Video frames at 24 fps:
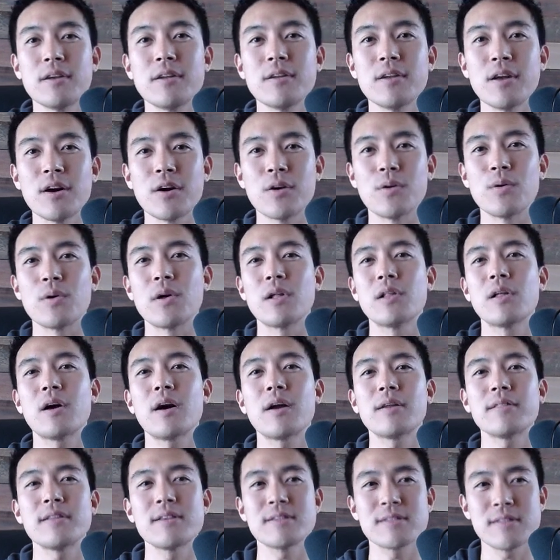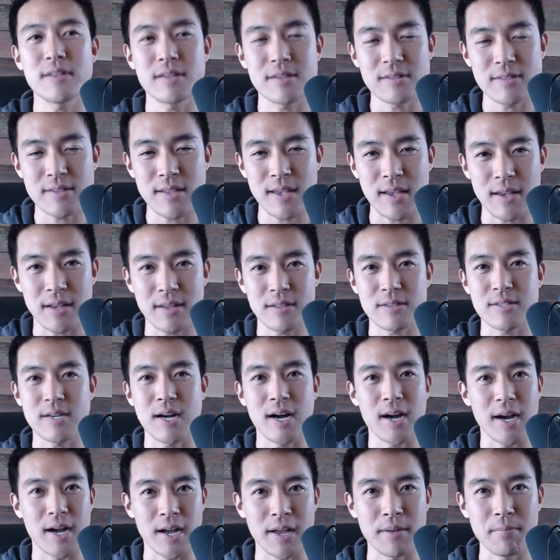No, a lot of these things take
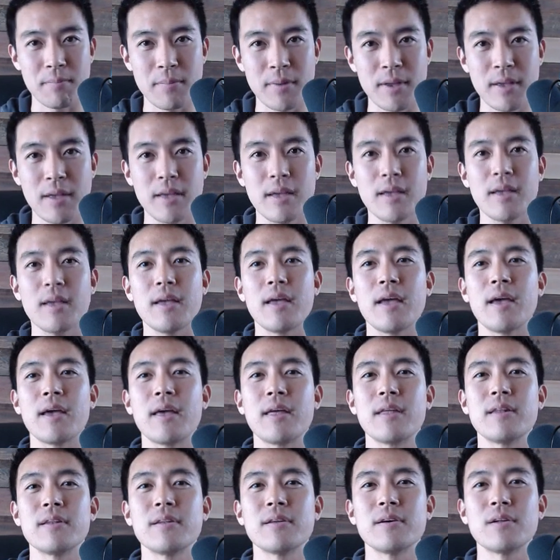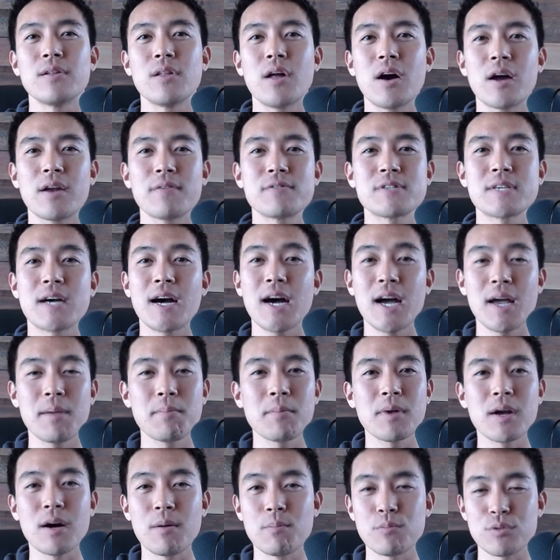time, and a lot of time
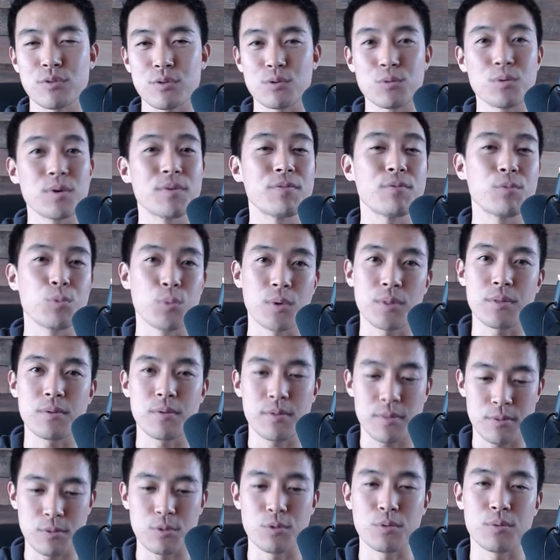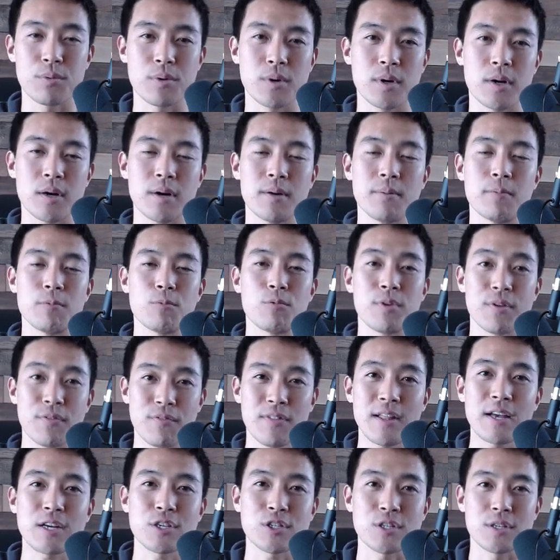comes through
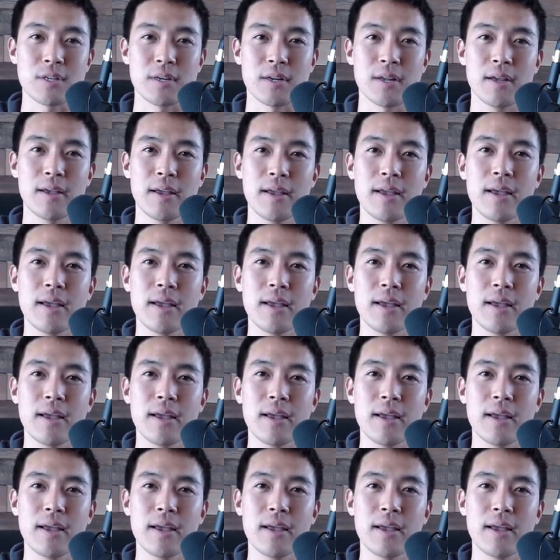reflection.